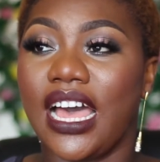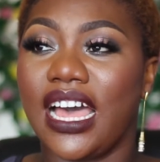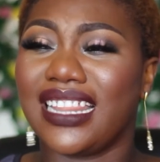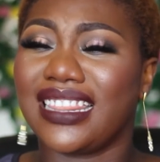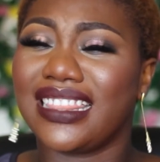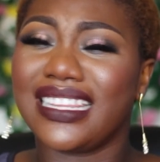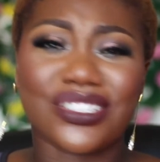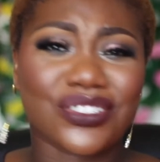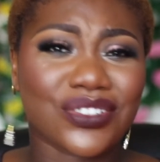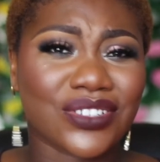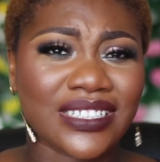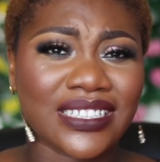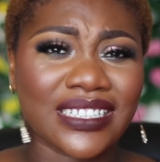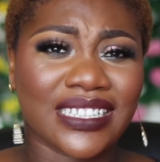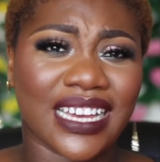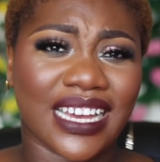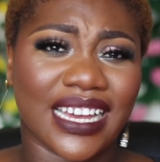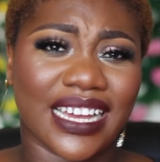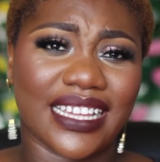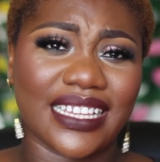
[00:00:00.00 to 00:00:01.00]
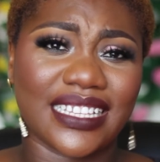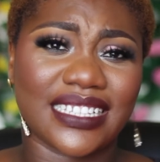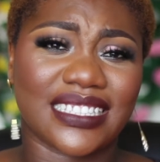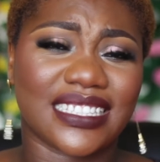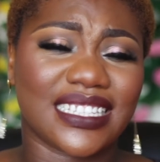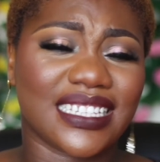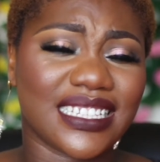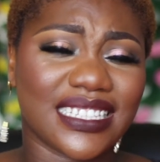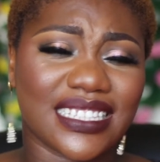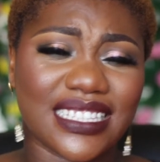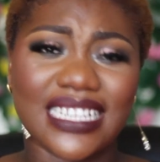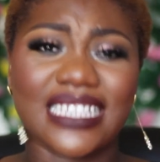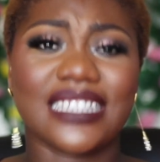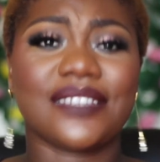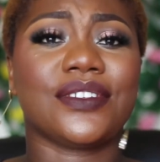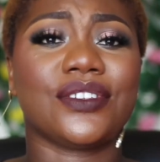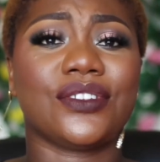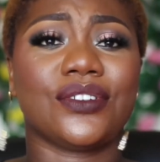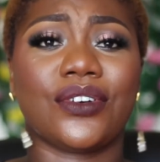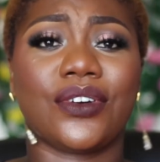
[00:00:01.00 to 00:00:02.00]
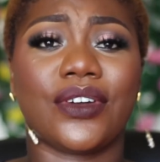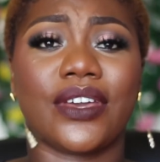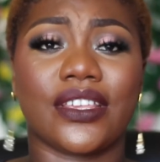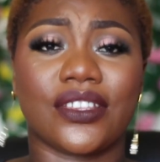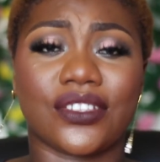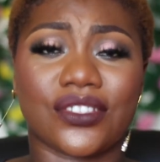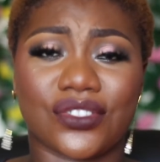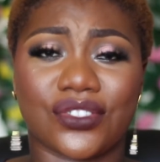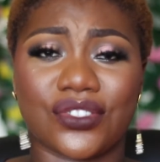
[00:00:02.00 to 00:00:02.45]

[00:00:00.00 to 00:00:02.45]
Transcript: Literally, guys, this video is